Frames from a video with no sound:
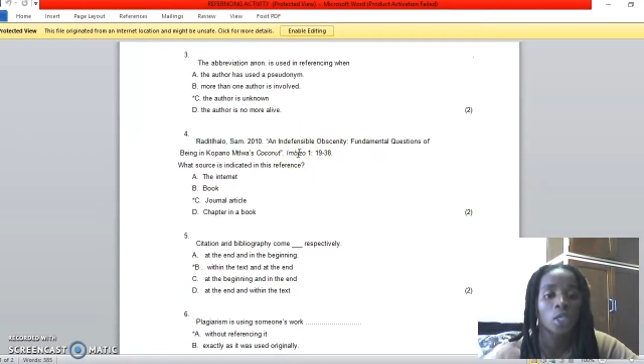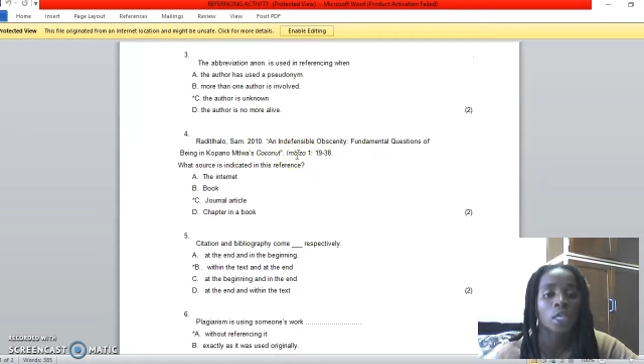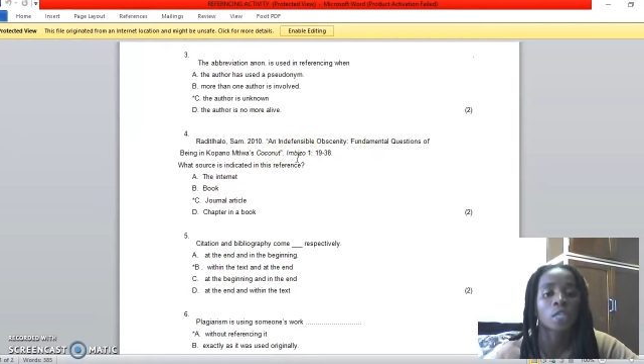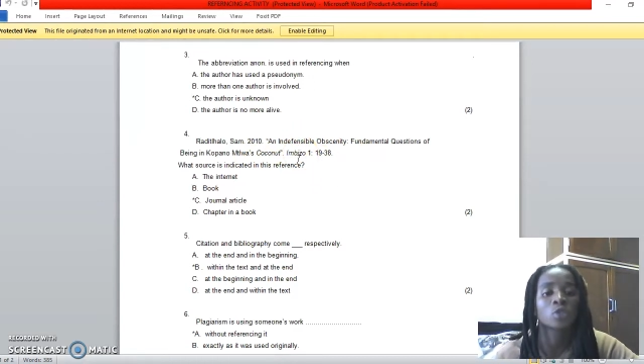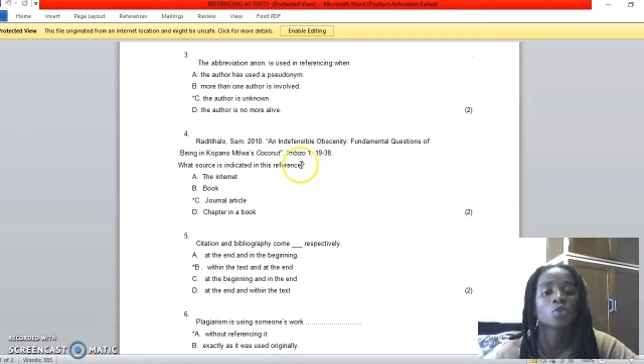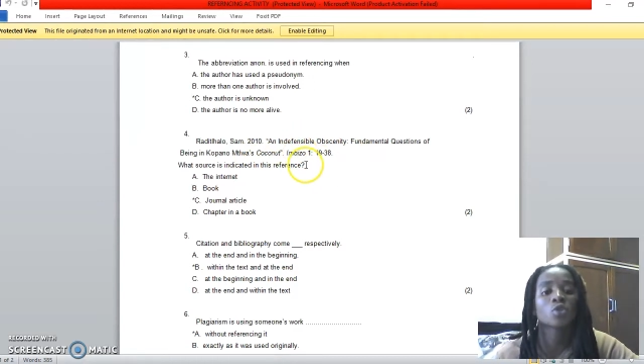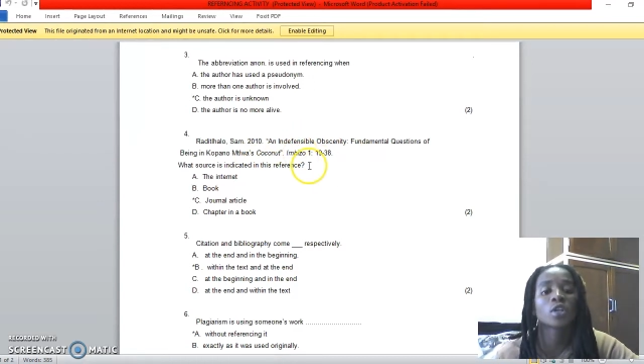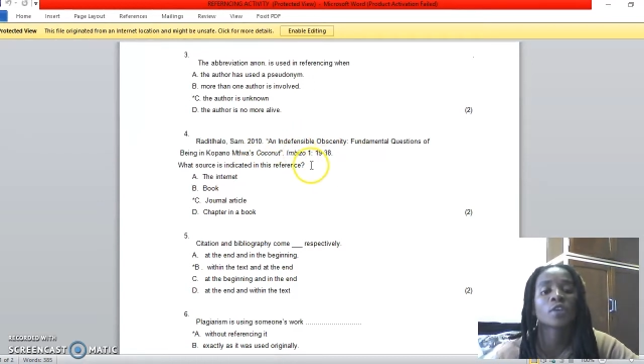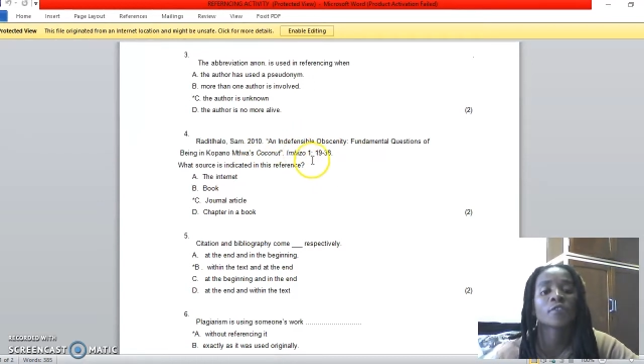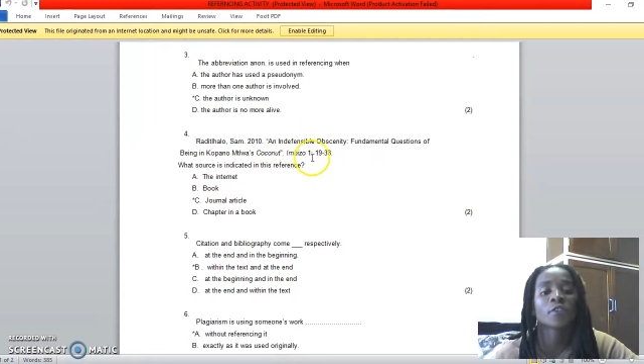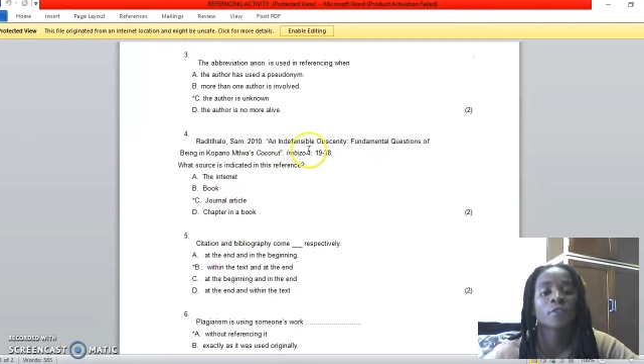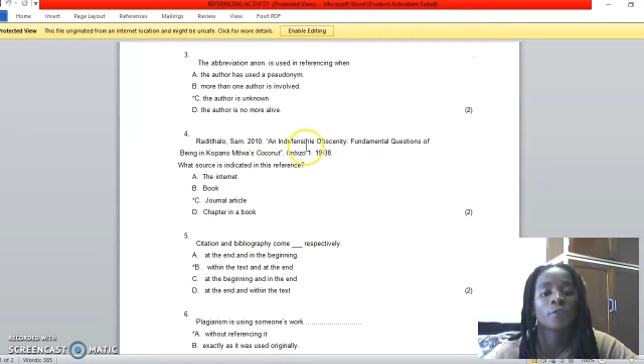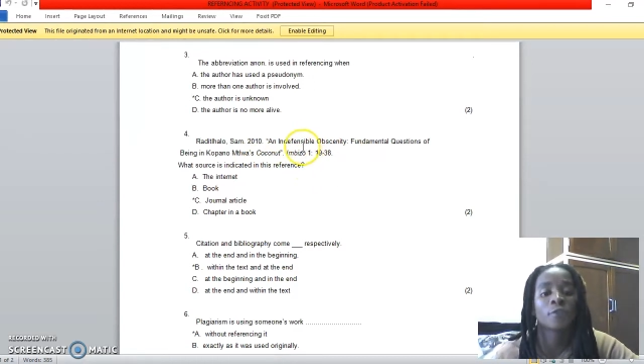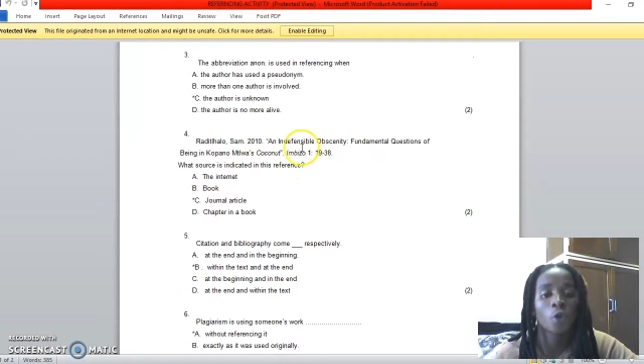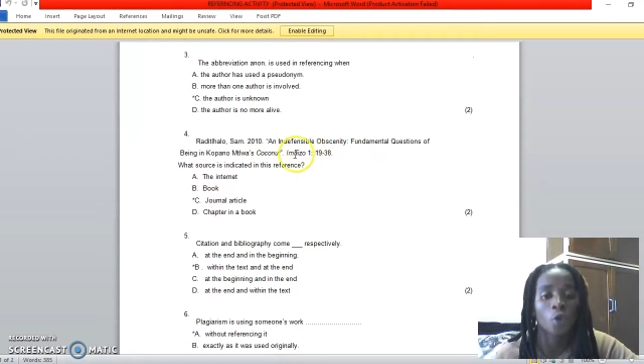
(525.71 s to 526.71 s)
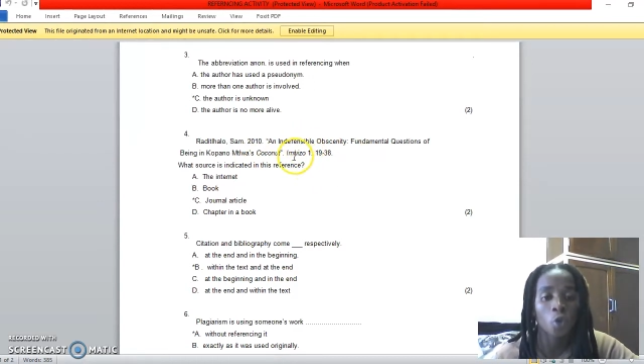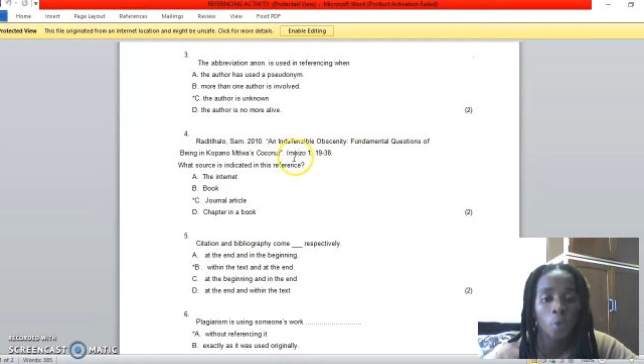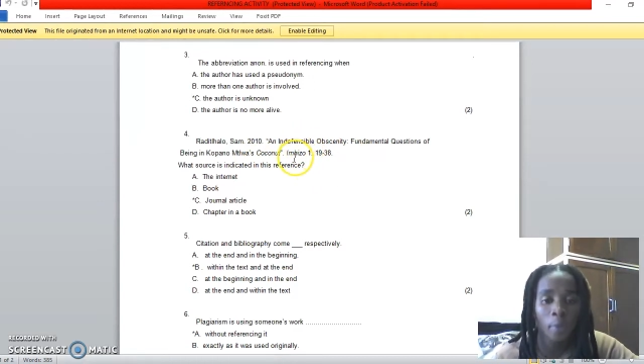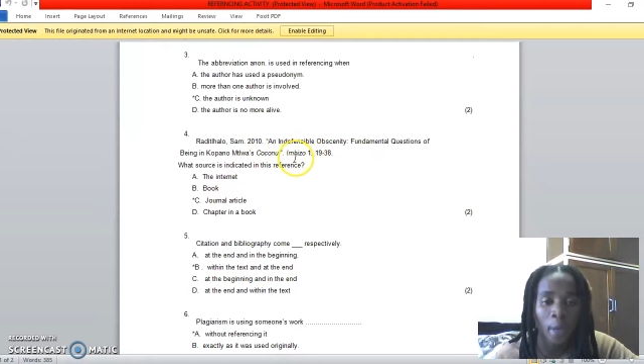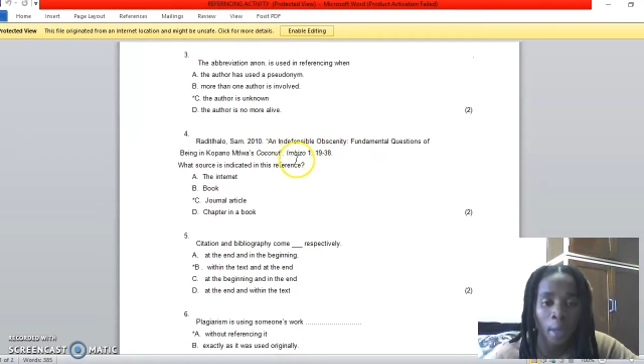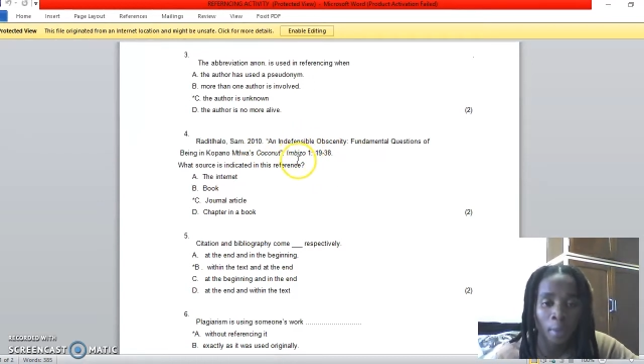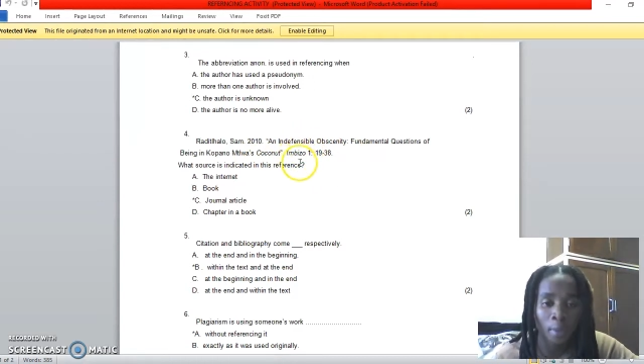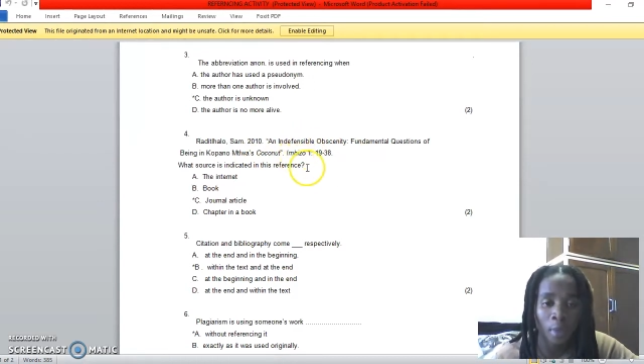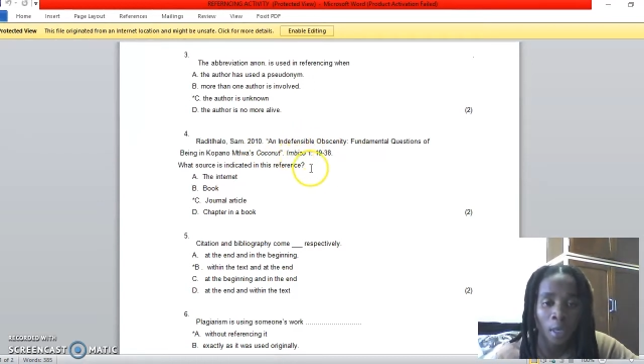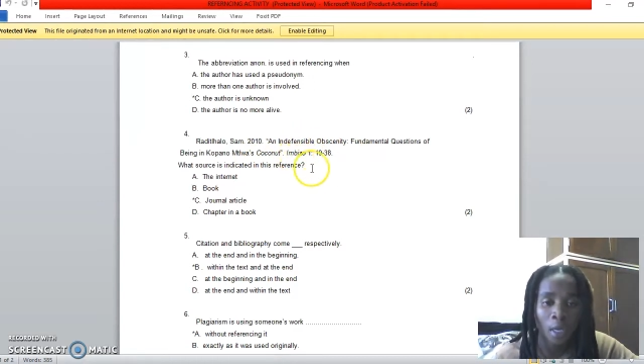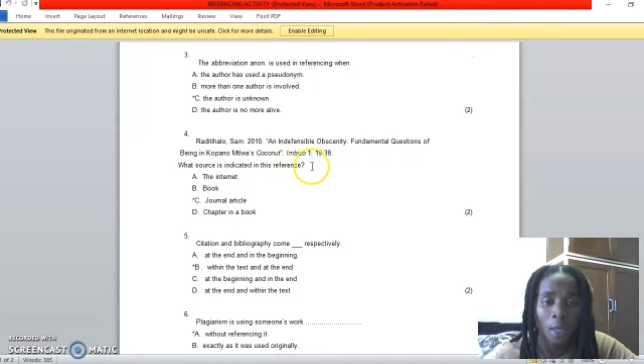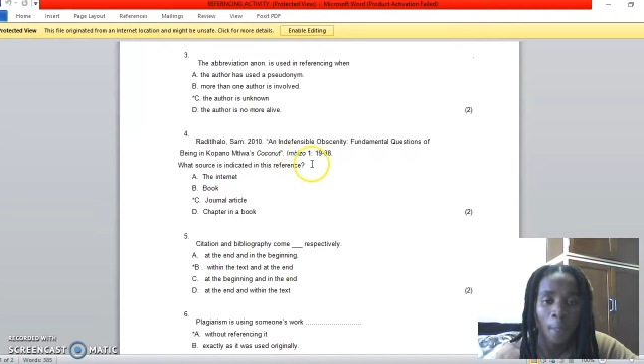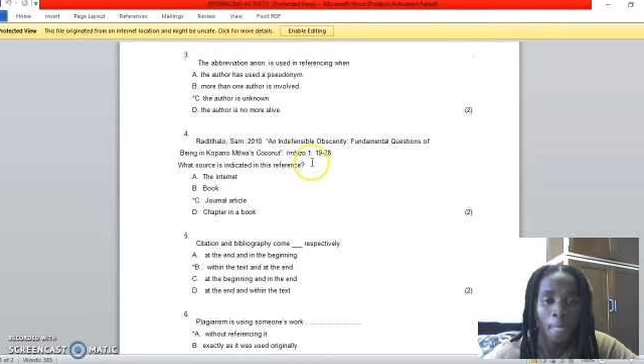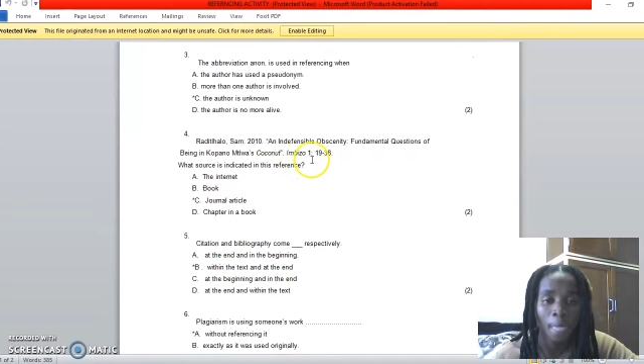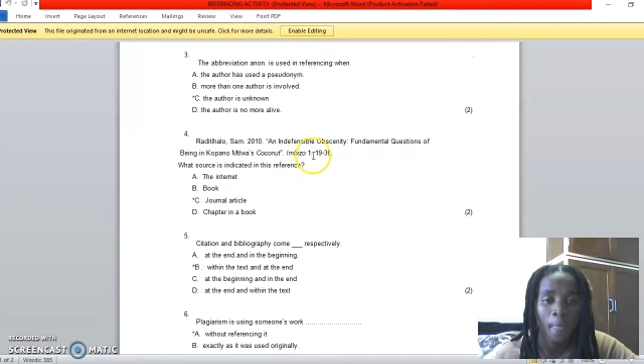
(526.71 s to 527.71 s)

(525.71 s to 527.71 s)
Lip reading: it should have a volume number